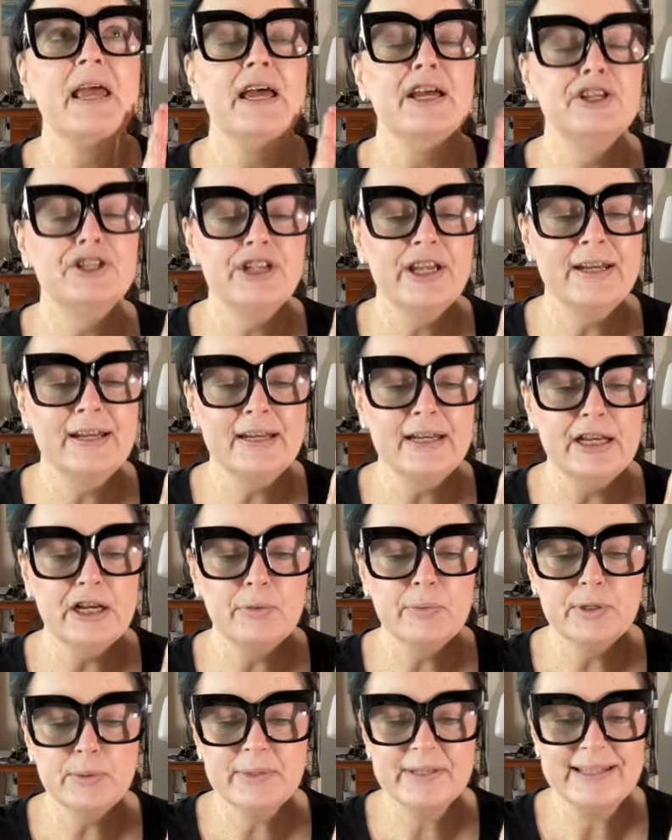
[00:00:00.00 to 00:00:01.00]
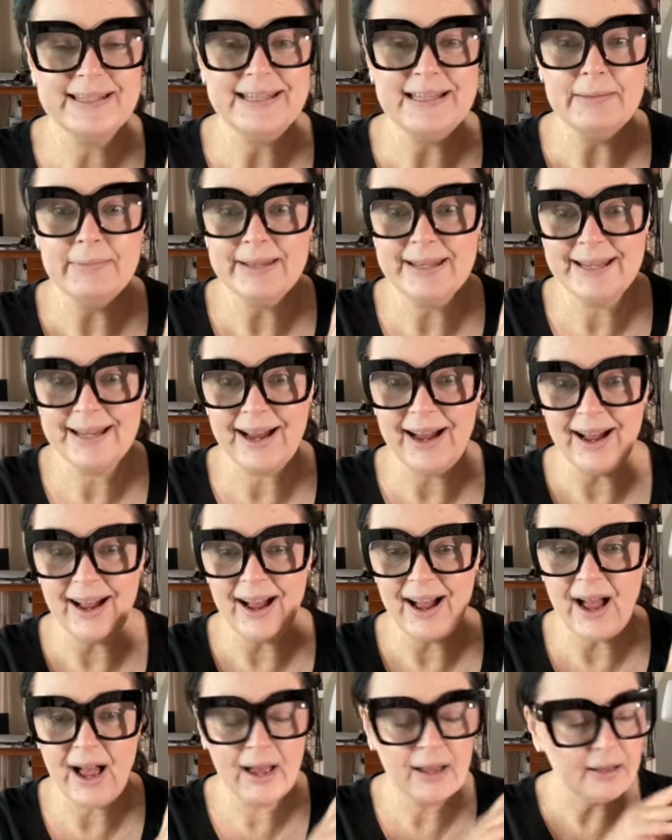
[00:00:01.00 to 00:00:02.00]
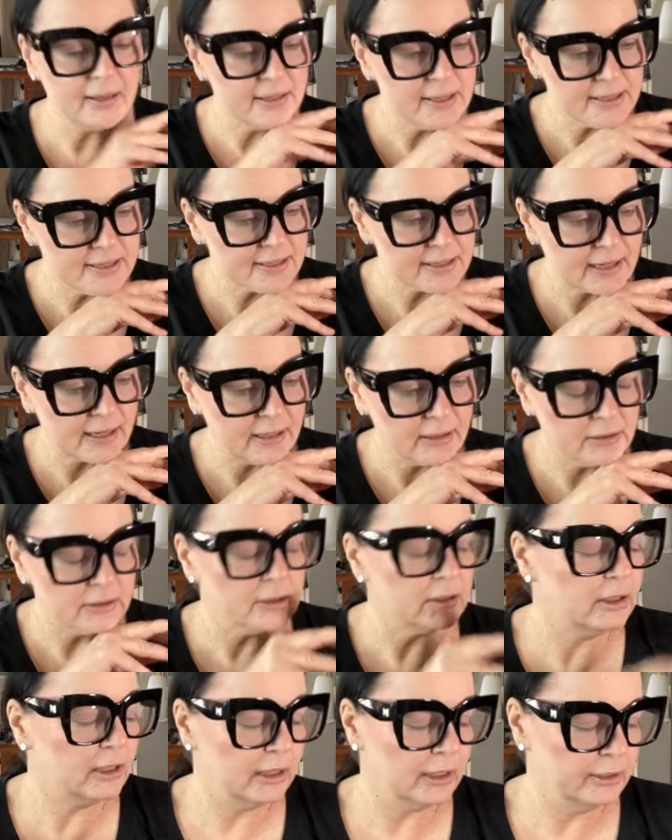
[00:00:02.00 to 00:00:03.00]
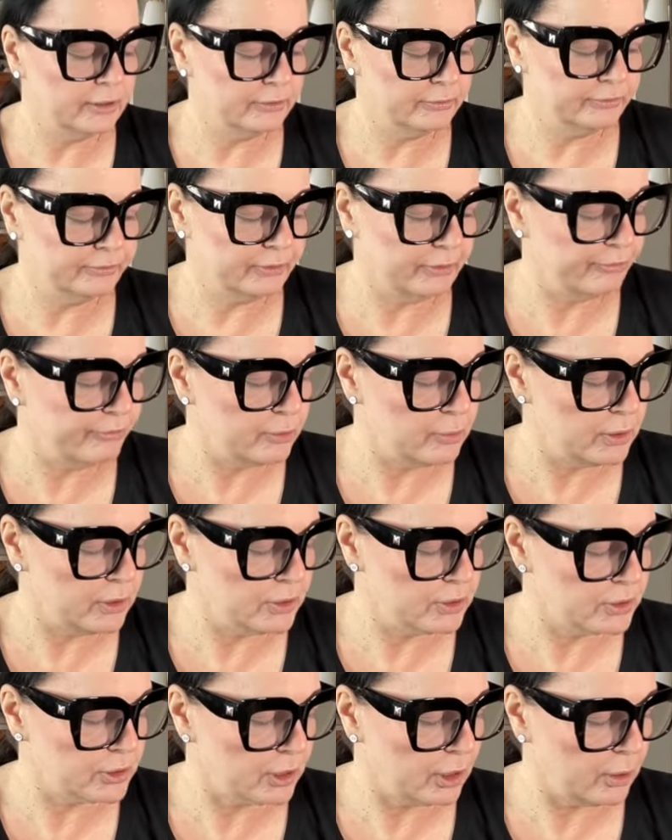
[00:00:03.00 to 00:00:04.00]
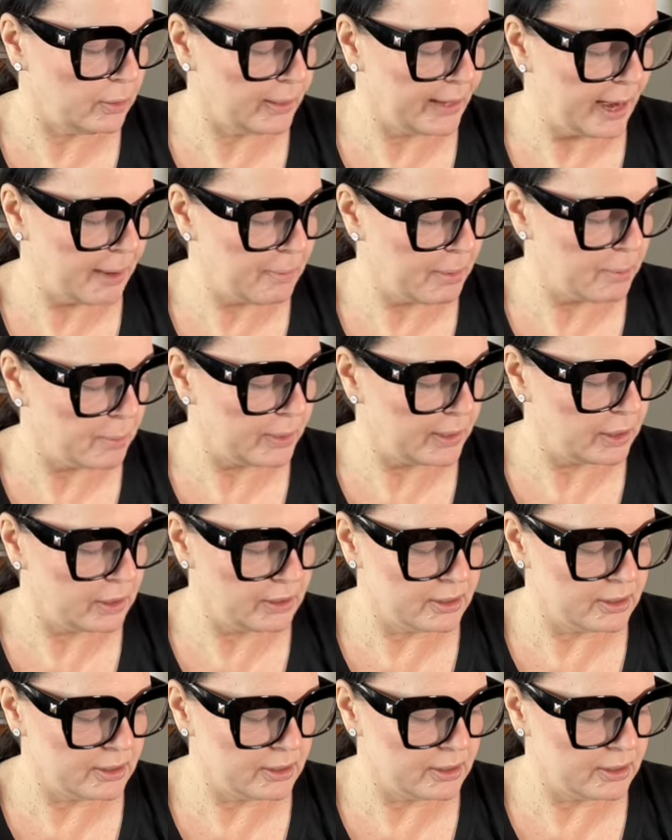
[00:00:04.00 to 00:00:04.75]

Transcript: a shade in here which was deemed the ugliest color of a few years ago. I can't remember what year